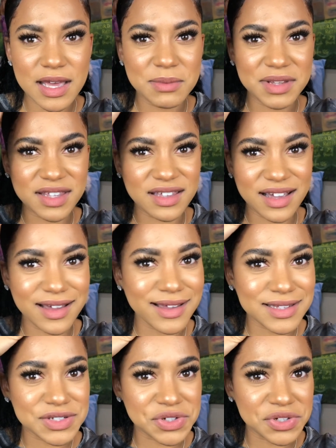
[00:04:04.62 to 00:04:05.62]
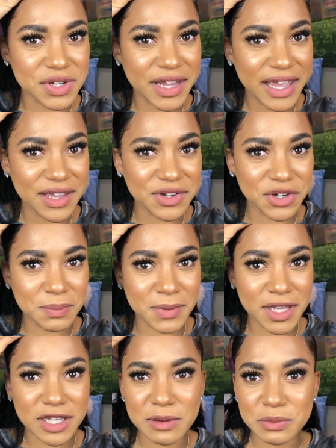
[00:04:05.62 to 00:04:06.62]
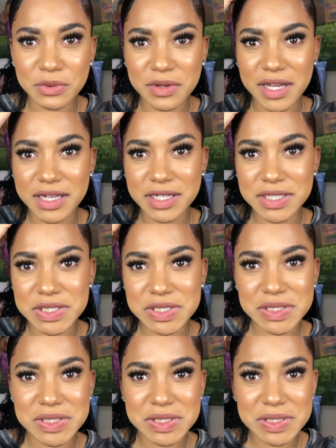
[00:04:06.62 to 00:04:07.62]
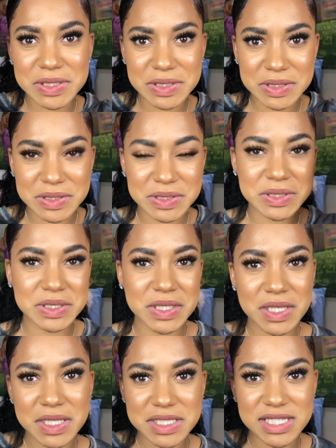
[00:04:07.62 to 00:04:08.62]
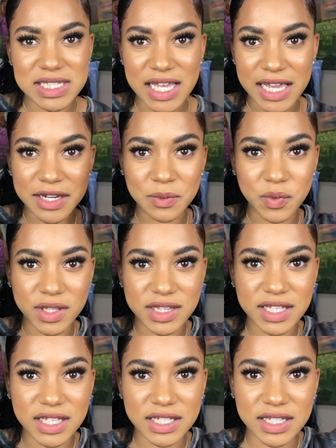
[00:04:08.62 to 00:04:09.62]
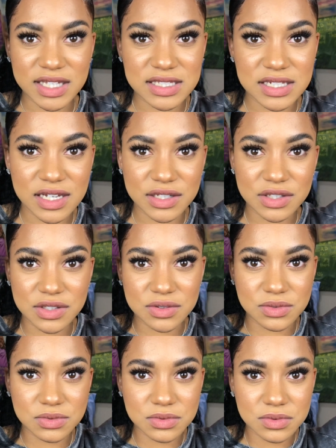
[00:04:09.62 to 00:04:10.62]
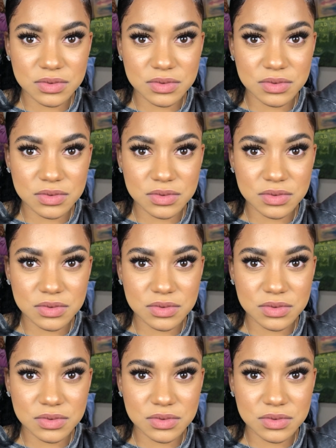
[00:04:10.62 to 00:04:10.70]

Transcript: because your makeup will kind of just slide in with it, and that's not cute.